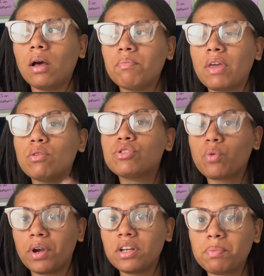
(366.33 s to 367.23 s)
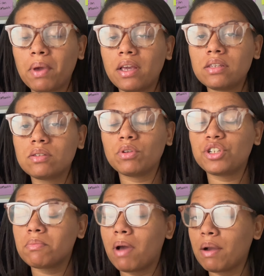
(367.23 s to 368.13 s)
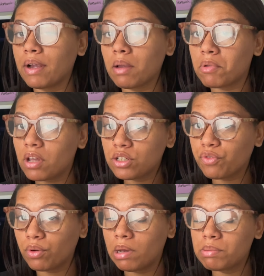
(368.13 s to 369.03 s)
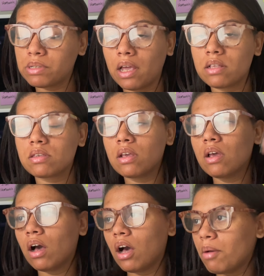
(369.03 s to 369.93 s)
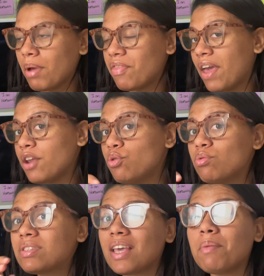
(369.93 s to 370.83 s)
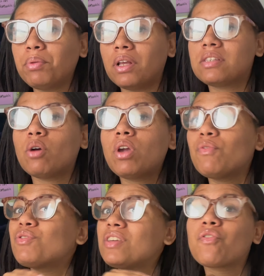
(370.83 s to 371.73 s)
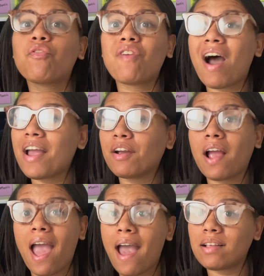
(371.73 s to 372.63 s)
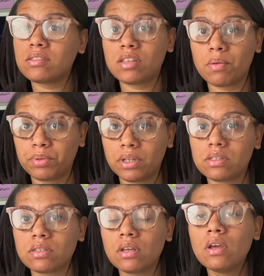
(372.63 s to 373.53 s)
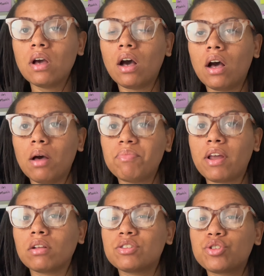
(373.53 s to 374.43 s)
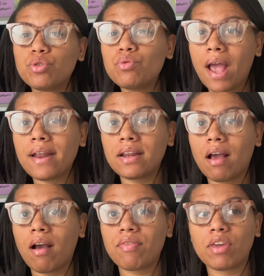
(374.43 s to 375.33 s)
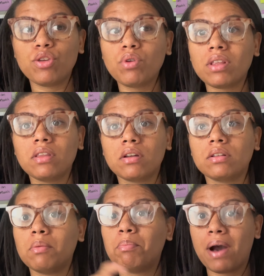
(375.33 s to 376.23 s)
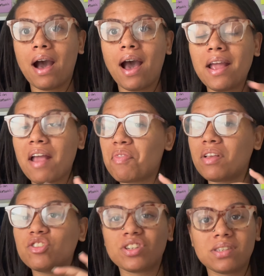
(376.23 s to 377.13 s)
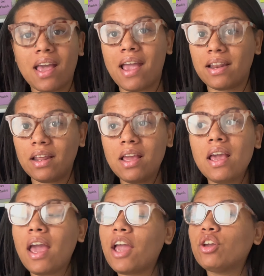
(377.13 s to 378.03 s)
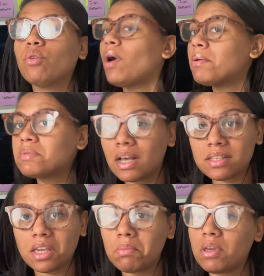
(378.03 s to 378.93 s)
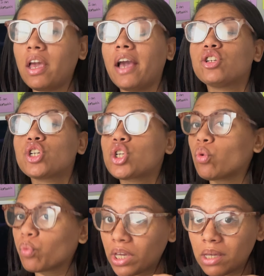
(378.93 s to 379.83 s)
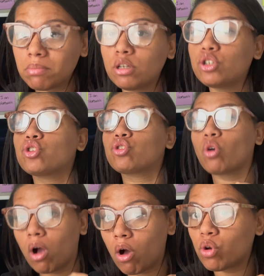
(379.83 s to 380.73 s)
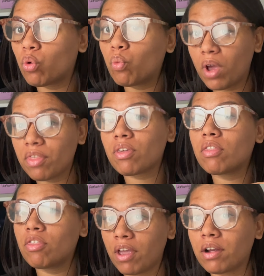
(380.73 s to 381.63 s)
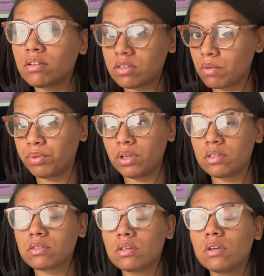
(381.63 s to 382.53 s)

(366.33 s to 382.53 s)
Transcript: They use Squarespace, which is my recommendation for websites. And they do templates. They'll give you these fire-ass templates that are $2.99 that you can literally buy and then just edit. And your websites can be extremely strong with their templates.